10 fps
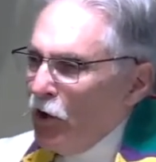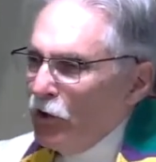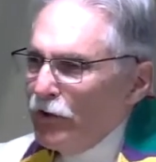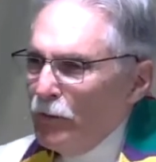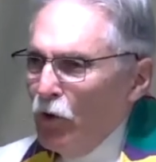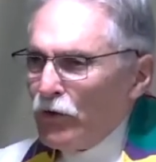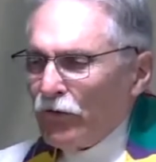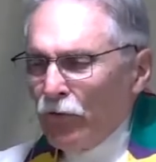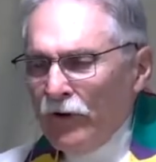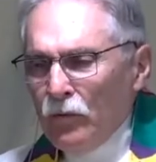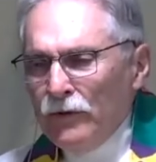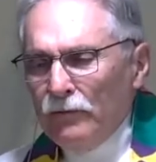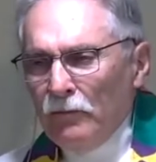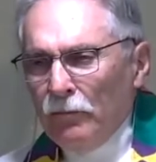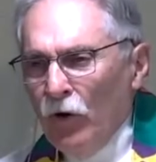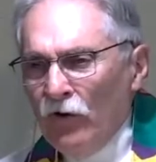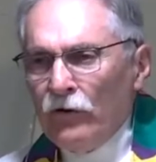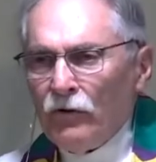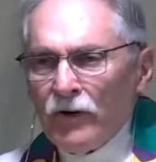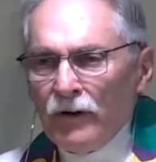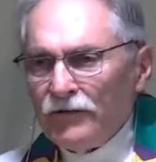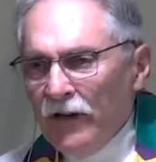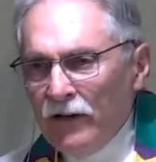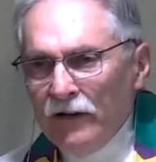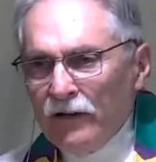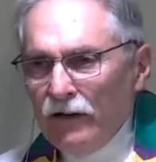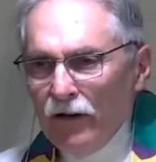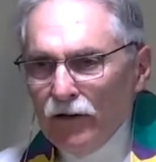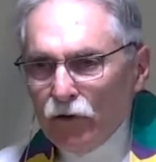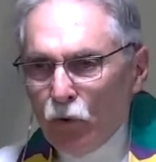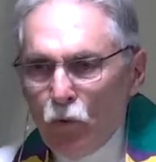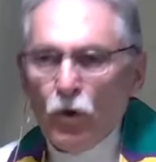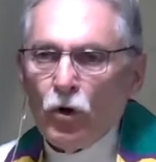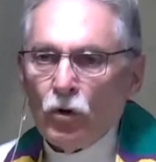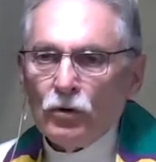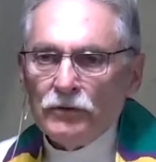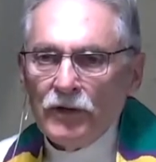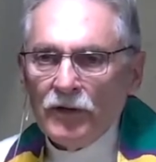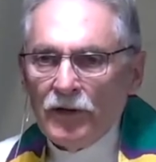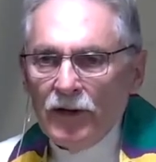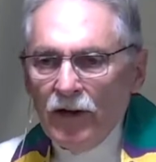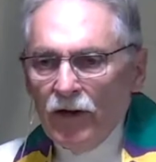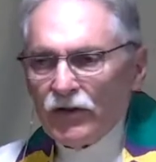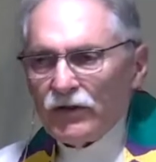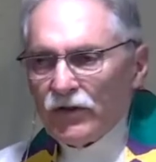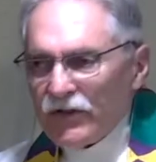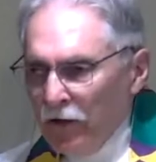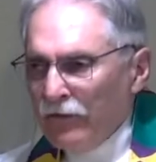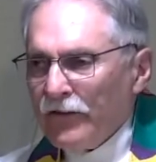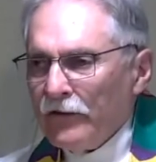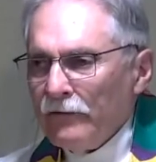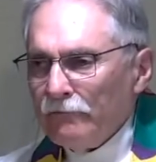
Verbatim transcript: the most frequent photograph taken in the world is the selfie.